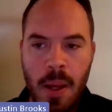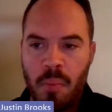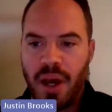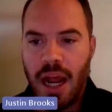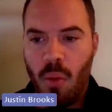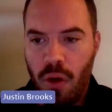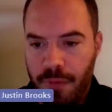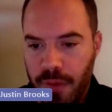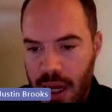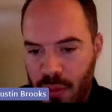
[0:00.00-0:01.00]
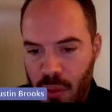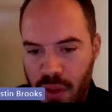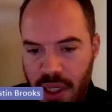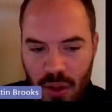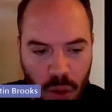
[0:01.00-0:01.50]
But I will fly through
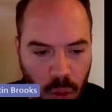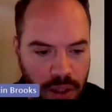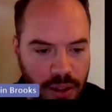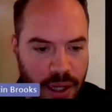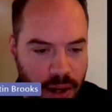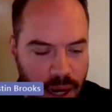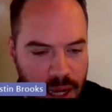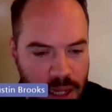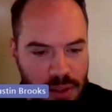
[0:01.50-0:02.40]
these a little quickly here, guys.